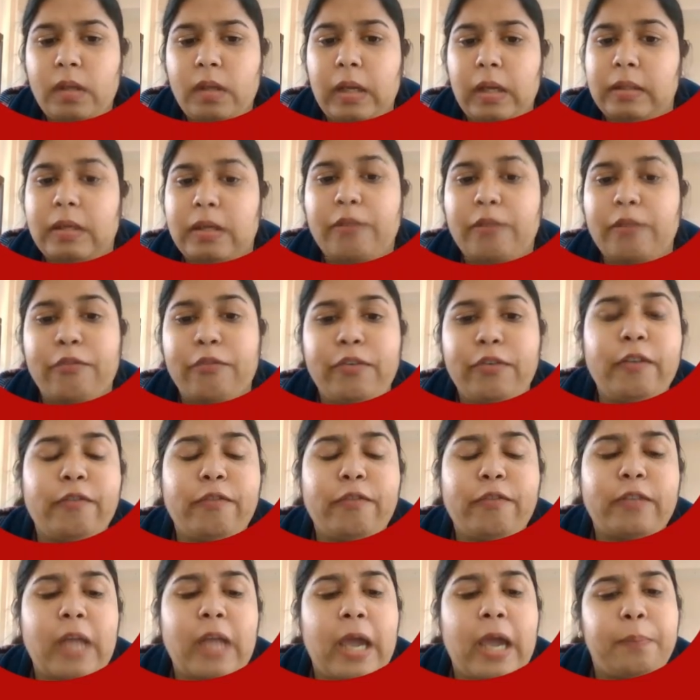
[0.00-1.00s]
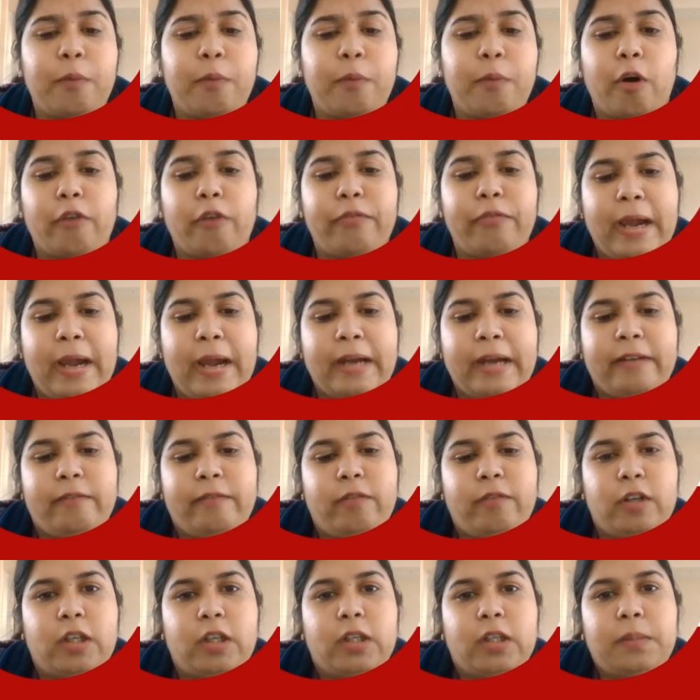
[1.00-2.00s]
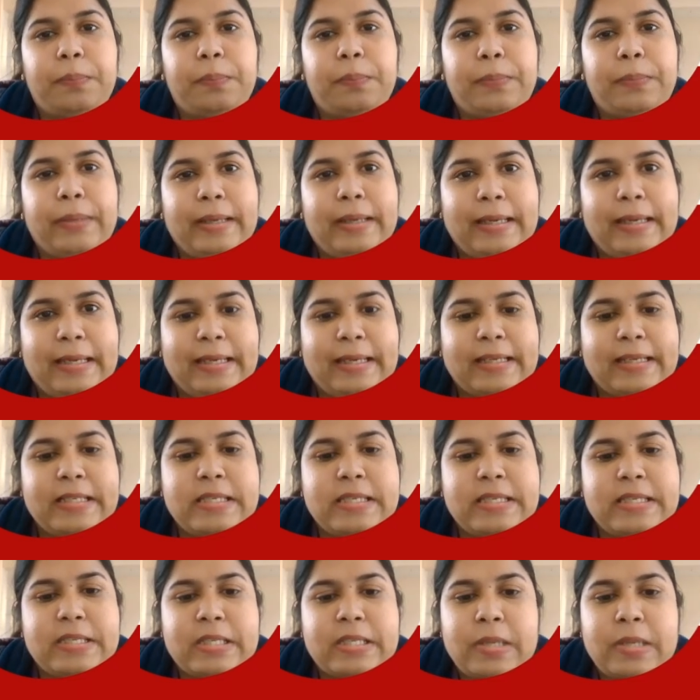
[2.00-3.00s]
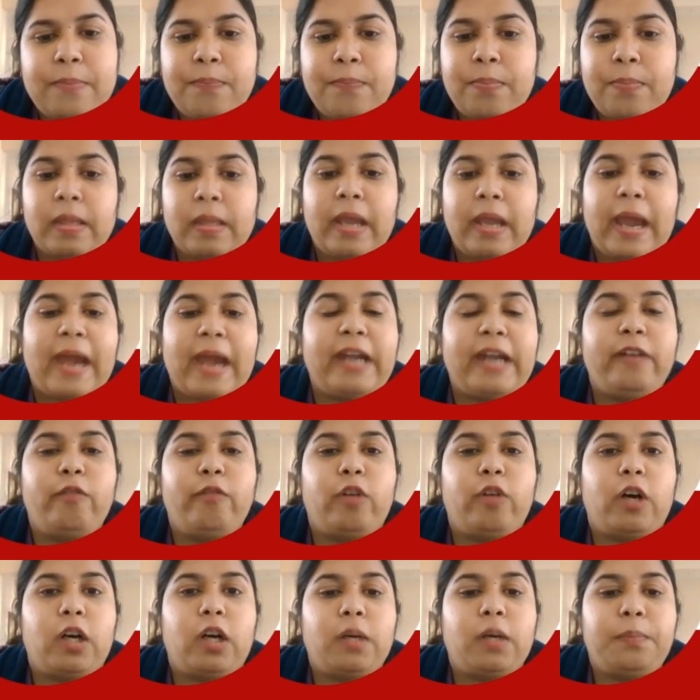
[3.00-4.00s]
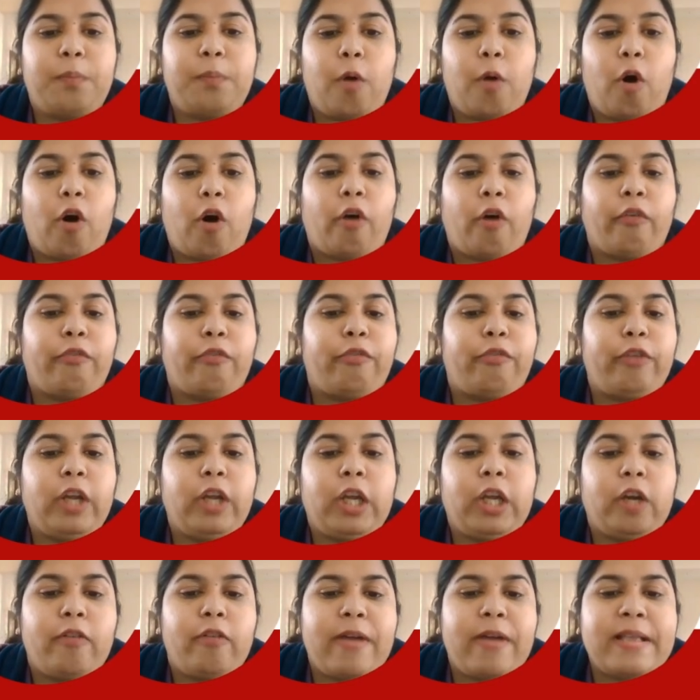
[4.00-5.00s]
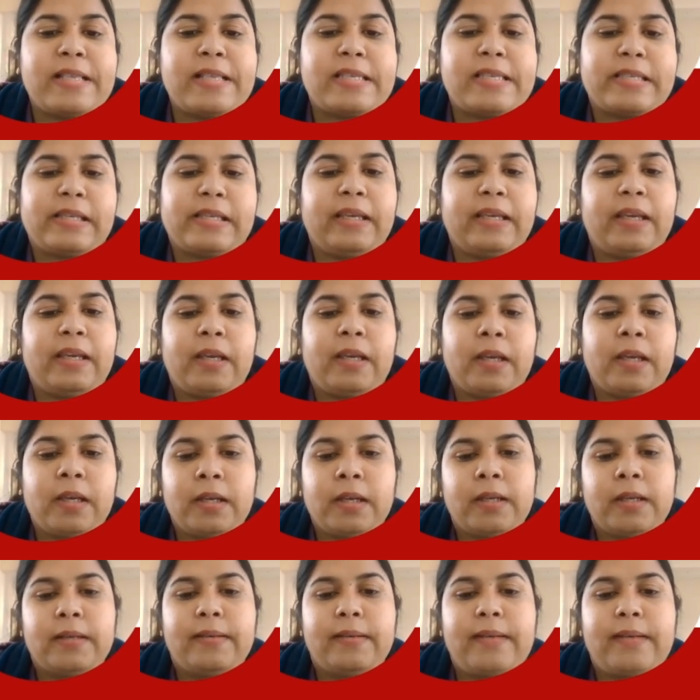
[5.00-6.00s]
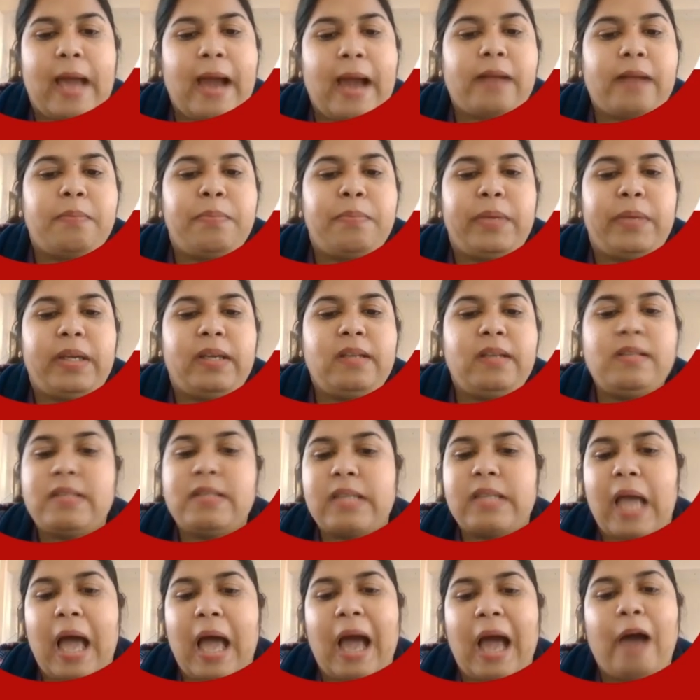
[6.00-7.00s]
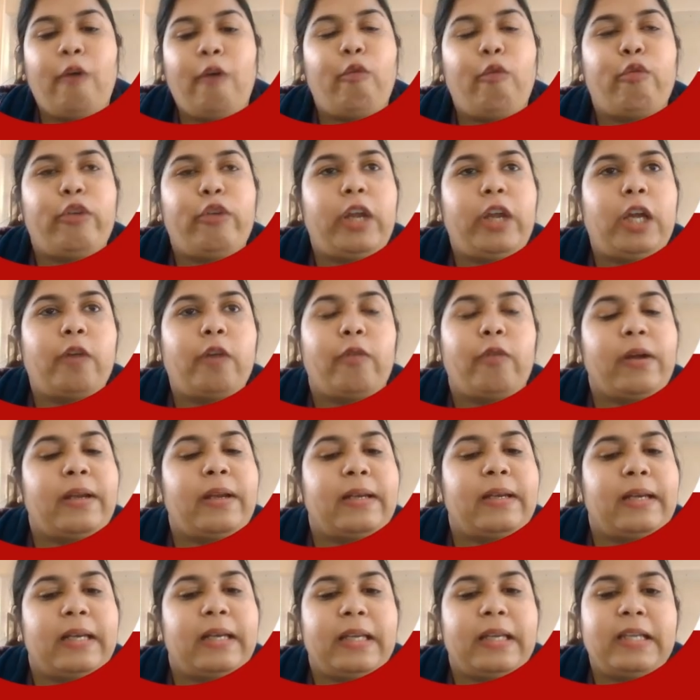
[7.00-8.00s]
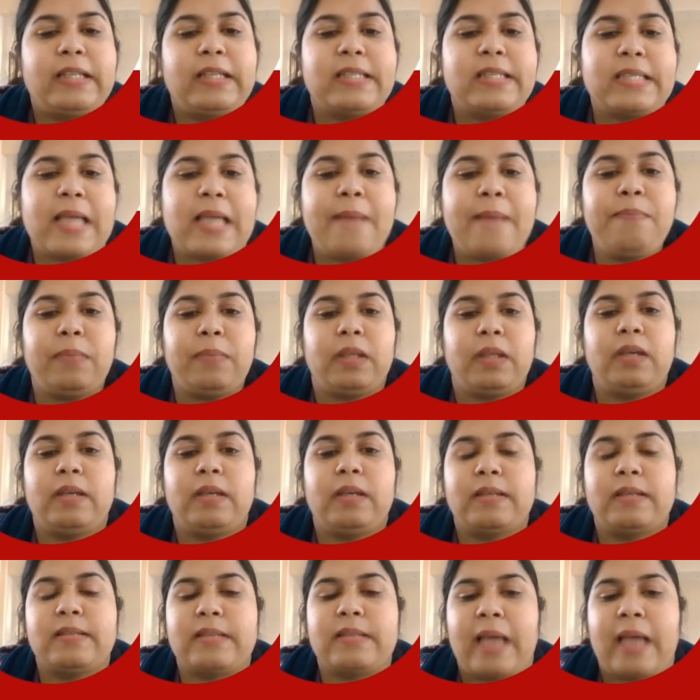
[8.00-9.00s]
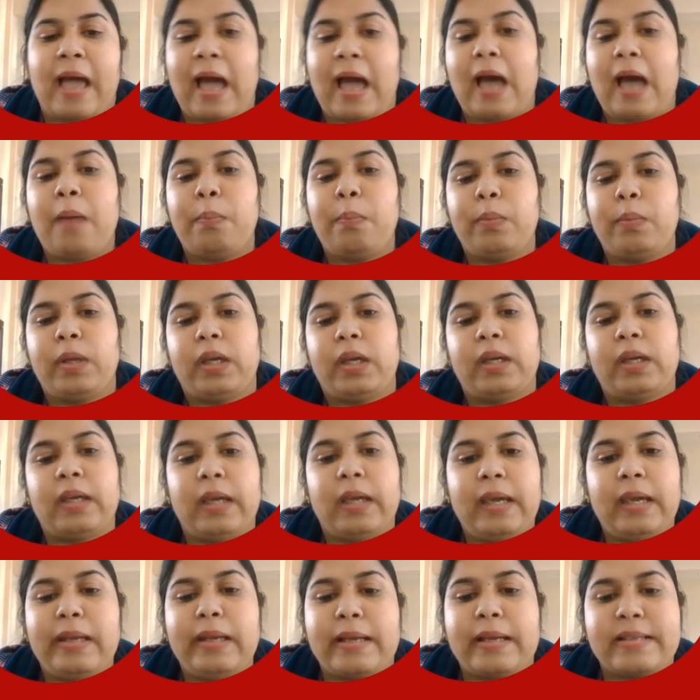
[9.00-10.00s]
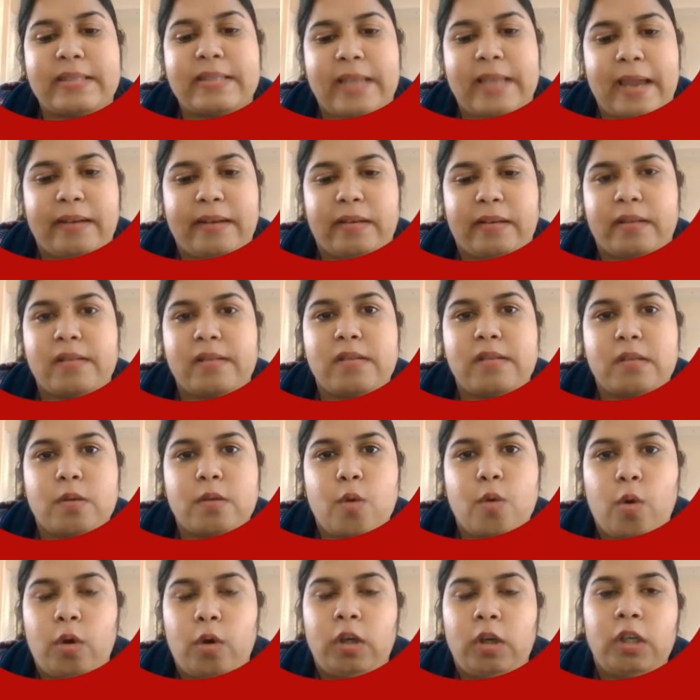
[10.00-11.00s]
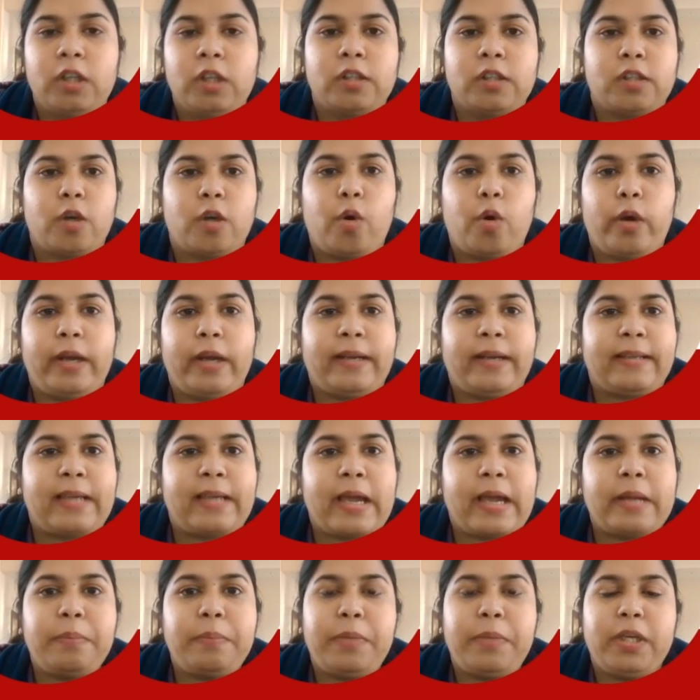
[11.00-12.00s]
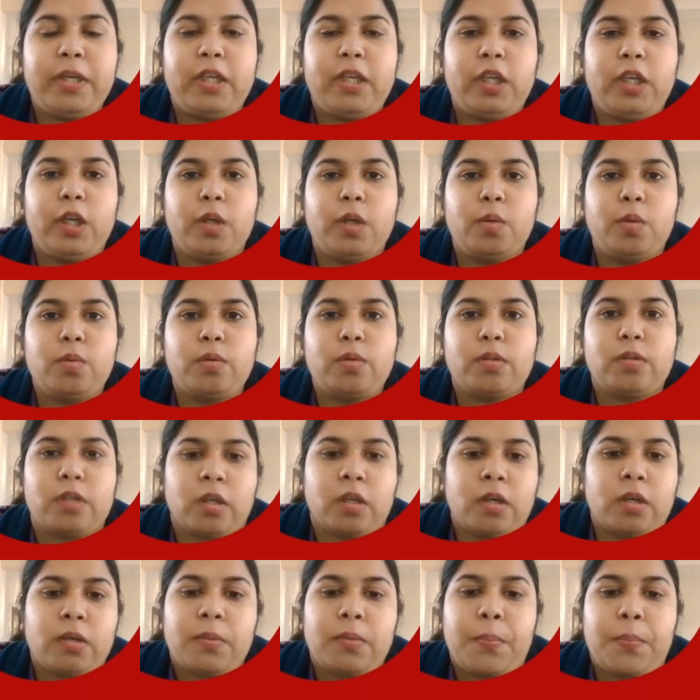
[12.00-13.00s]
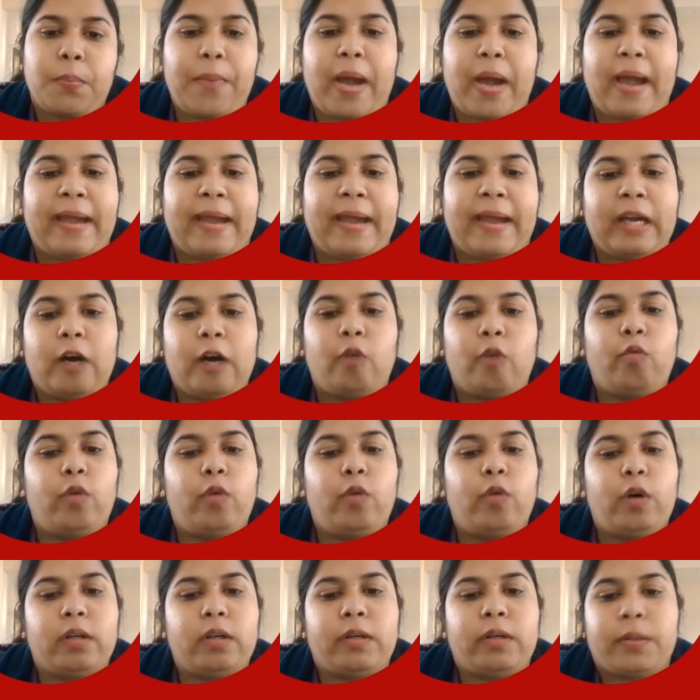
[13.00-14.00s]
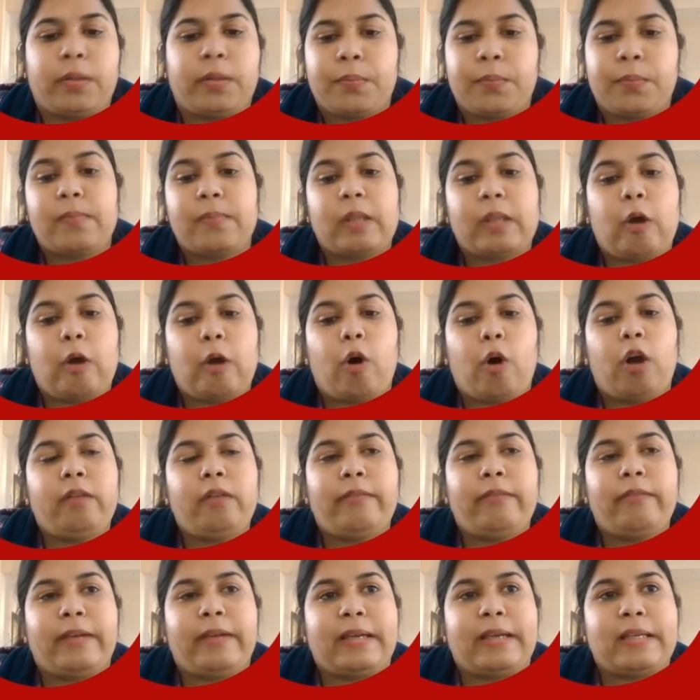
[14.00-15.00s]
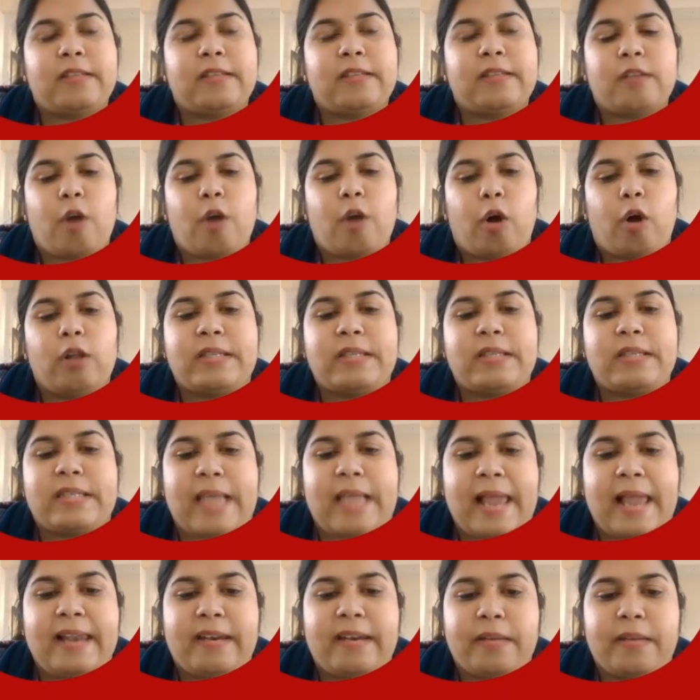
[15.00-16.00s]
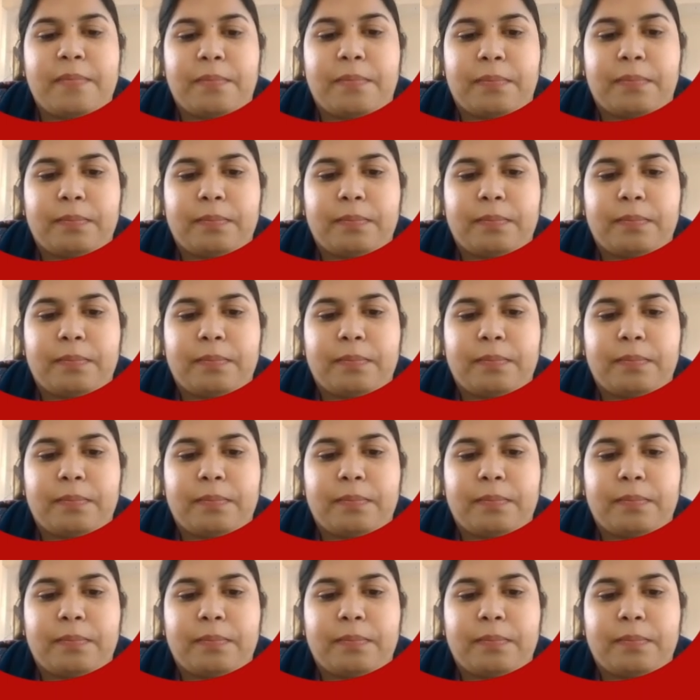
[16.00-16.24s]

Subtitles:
The fifth type of adverb is adverb of frequency. That means how frequently something is happening in a sentence. So it can be used by a word always or seldom.